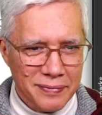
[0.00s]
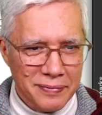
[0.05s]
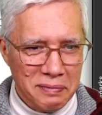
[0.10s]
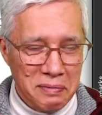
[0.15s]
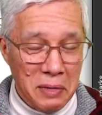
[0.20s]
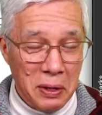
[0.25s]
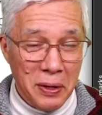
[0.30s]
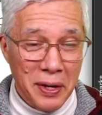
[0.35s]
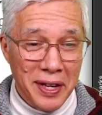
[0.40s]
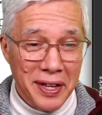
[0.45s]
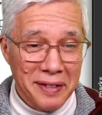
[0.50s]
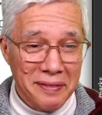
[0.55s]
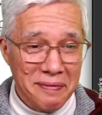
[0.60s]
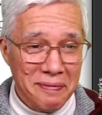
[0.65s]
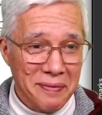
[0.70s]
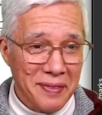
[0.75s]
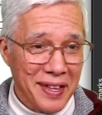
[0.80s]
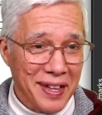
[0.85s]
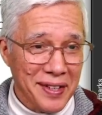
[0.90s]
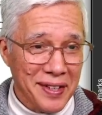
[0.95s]
All right,
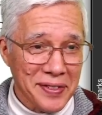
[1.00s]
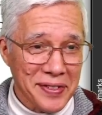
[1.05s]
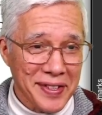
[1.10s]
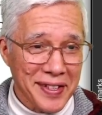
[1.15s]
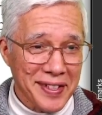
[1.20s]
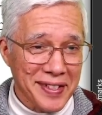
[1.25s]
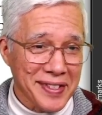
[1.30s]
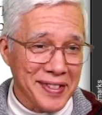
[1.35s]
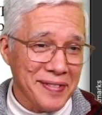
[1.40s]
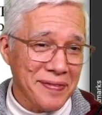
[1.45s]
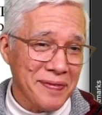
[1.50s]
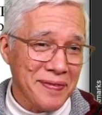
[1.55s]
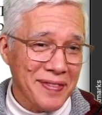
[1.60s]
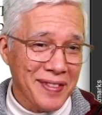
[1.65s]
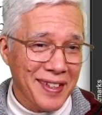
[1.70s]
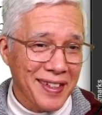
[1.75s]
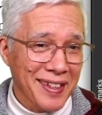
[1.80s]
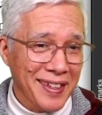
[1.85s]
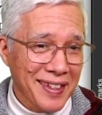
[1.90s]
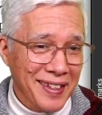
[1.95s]
how's this?
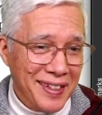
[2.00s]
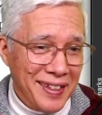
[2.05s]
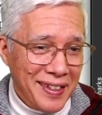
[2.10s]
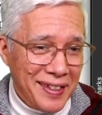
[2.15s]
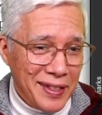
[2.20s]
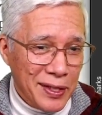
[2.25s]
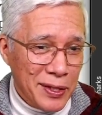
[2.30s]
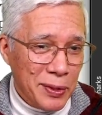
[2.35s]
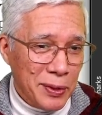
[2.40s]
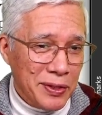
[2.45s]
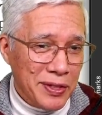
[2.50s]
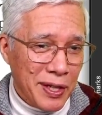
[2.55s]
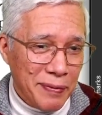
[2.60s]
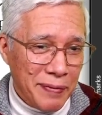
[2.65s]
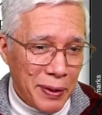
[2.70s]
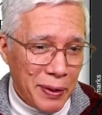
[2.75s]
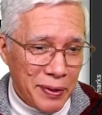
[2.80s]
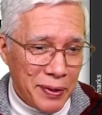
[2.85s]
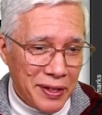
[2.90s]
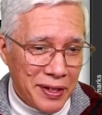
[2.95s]
This will tell
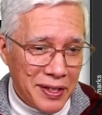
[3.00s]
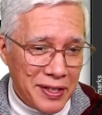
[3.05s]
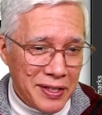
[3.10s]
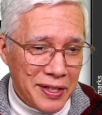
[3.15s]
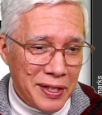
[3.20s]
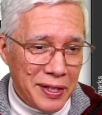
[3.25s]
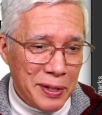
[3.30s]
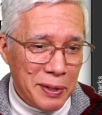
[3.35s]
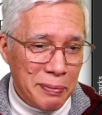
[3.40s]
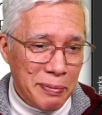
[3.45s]
me where to continue,